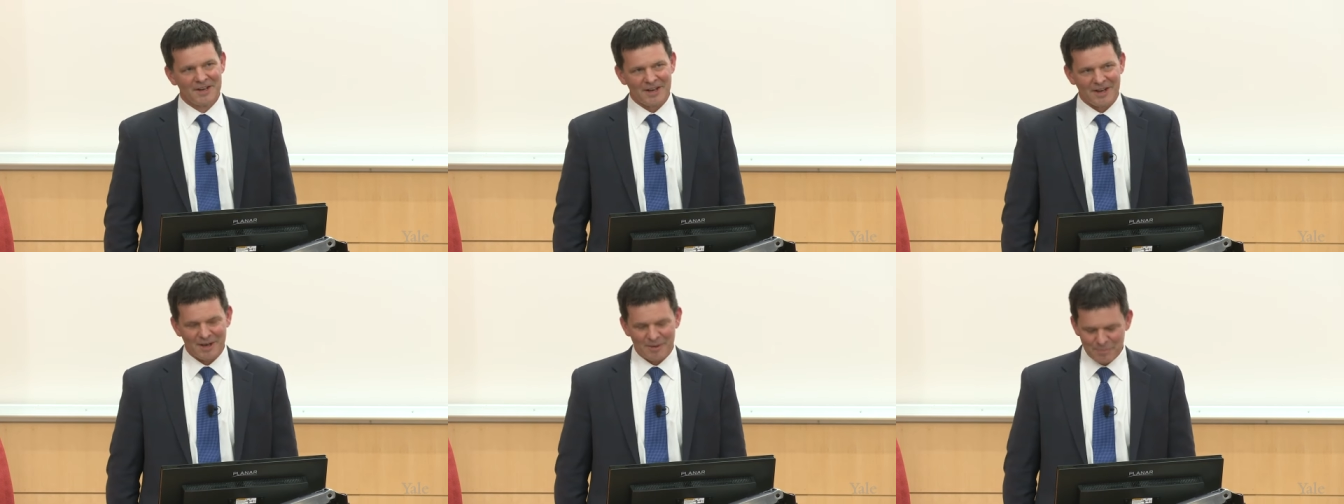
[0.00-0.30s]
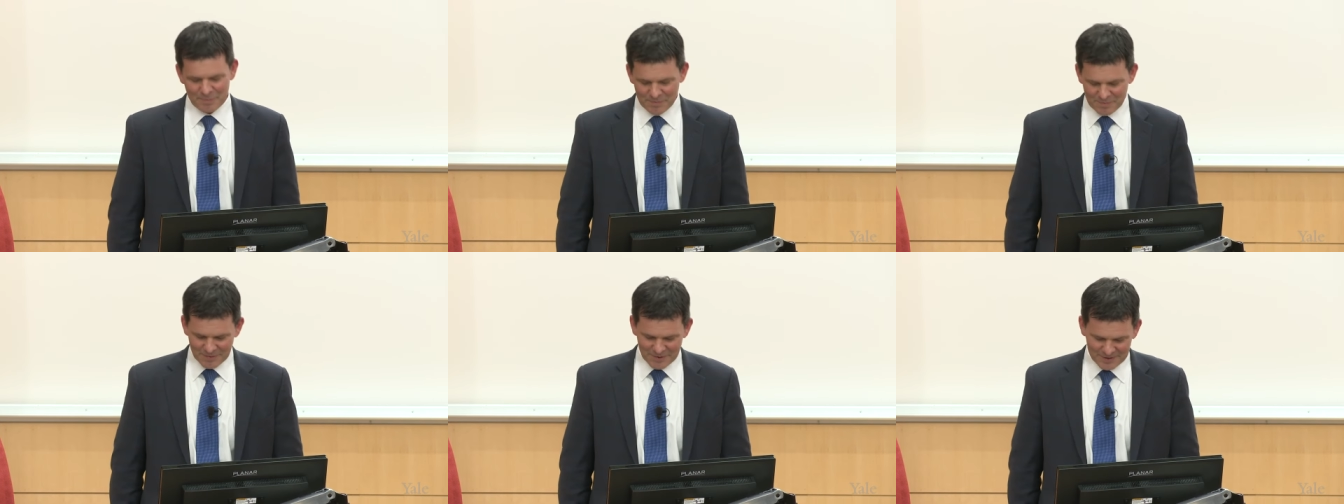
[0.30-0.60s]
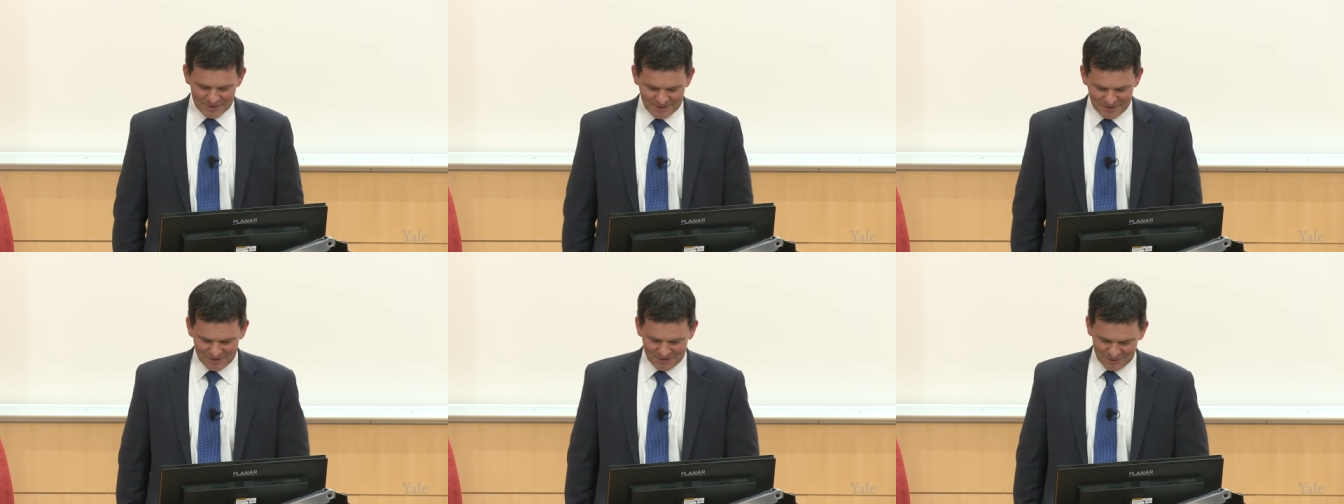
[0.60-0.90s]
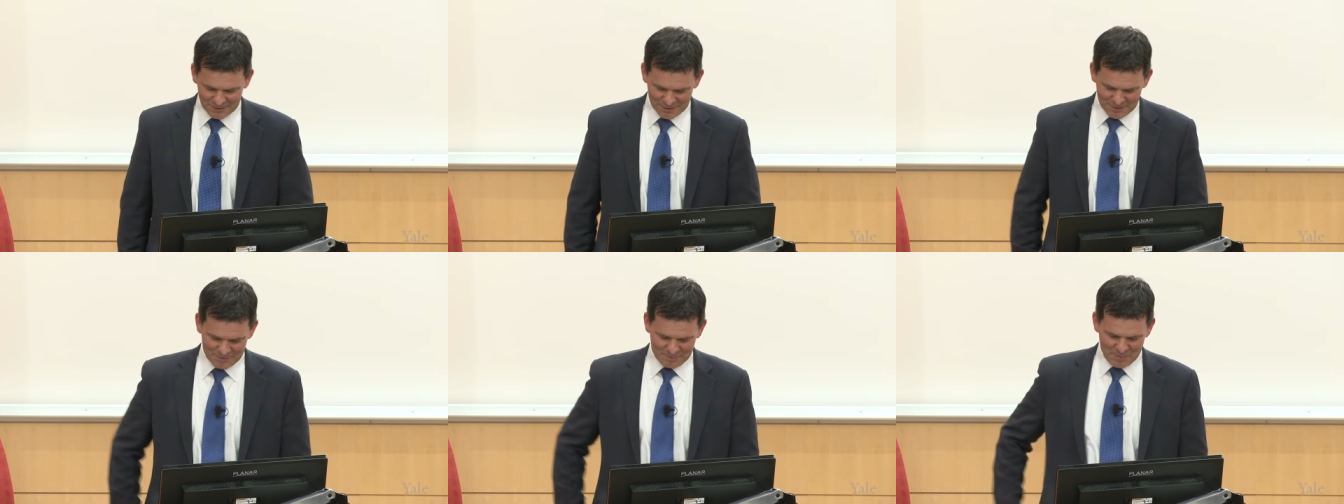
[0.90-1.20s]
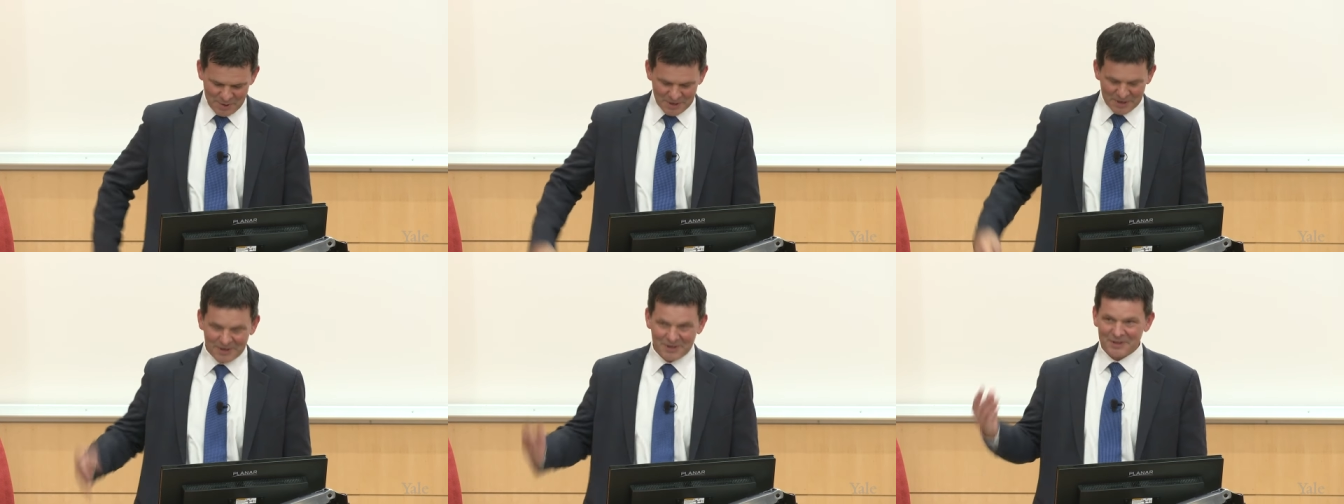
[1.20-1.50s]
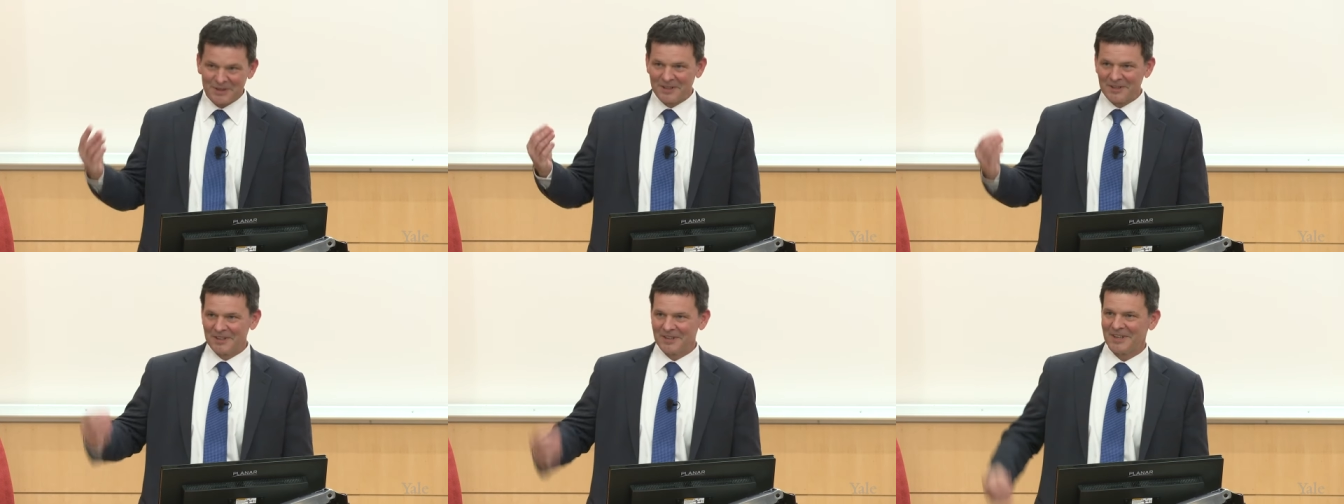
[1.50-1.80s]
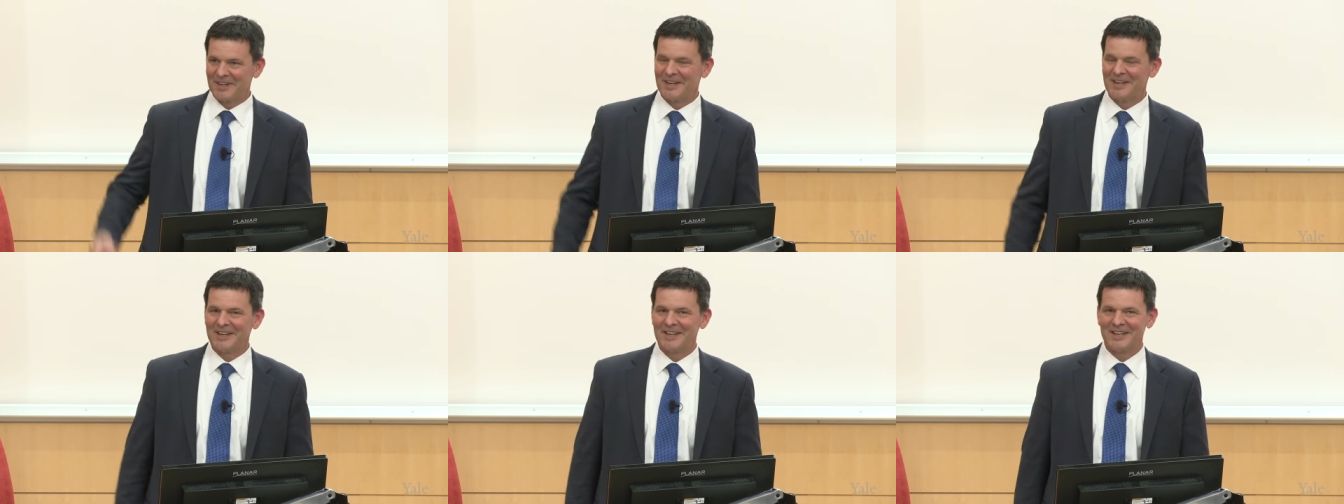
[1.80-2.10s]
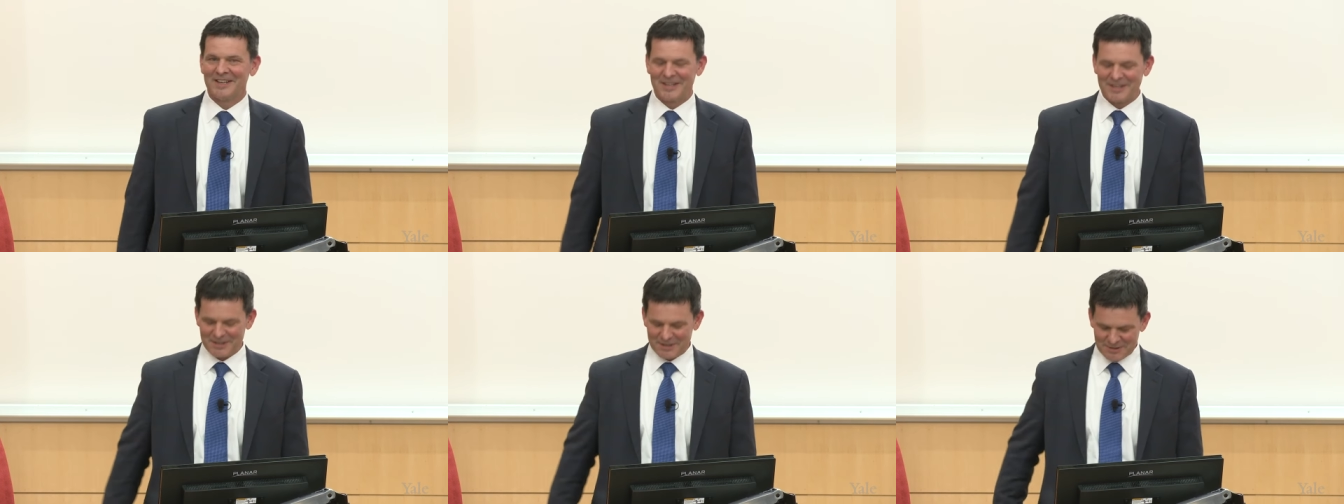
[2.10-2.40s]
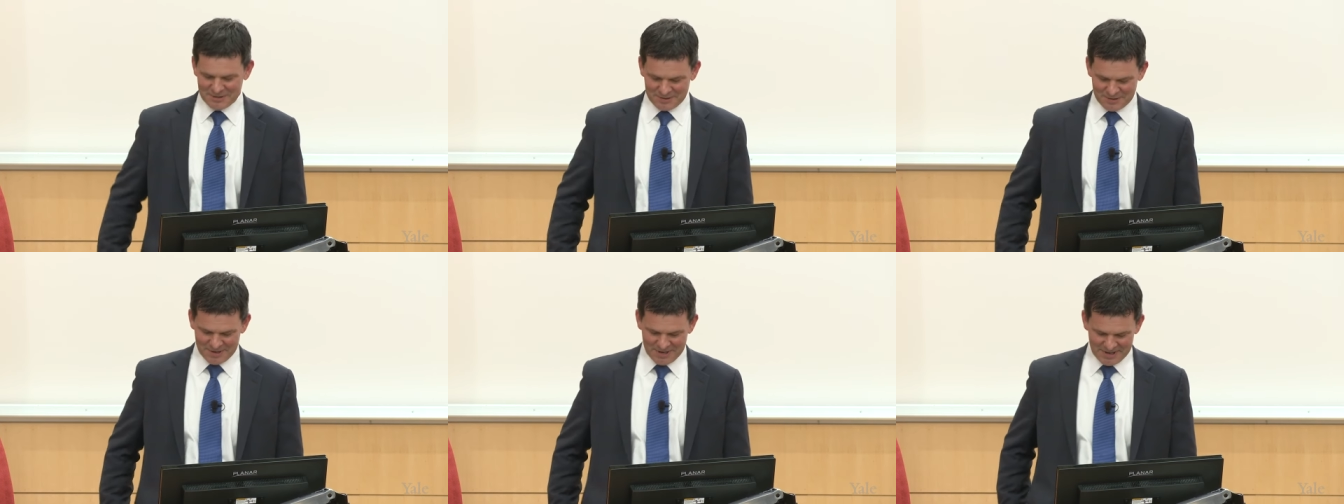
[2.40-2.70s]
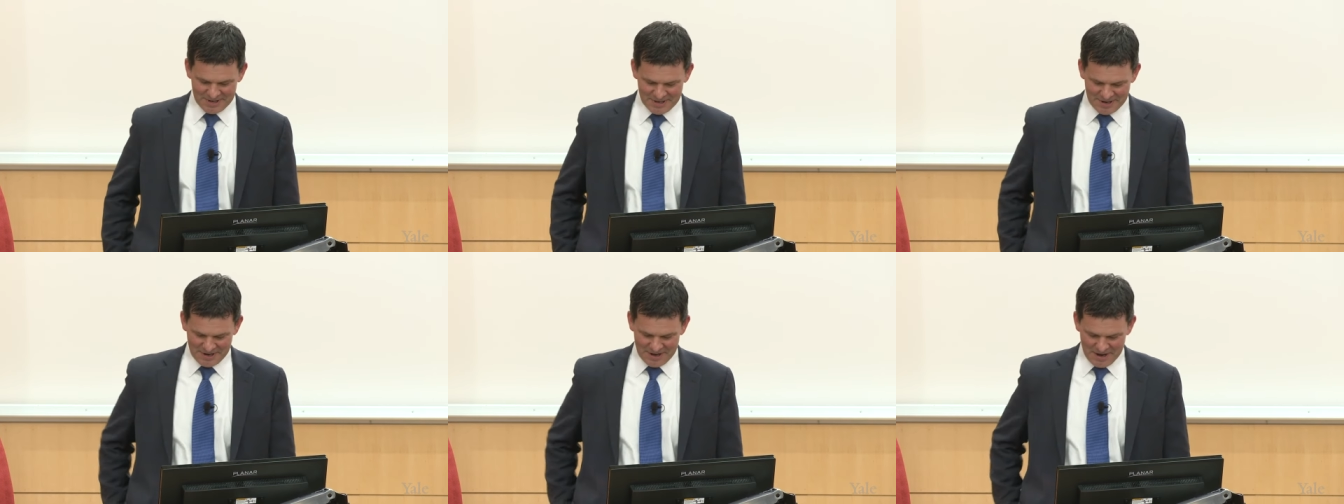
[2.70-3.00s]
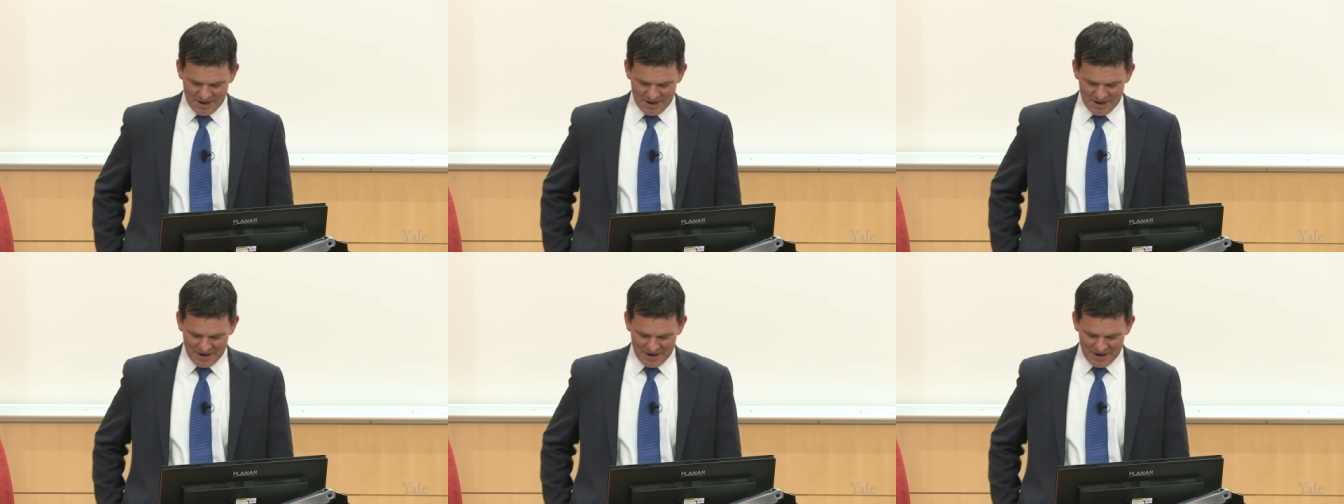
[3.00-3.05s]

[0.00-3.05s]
uh, at this sort of pinnacle uh, in industry.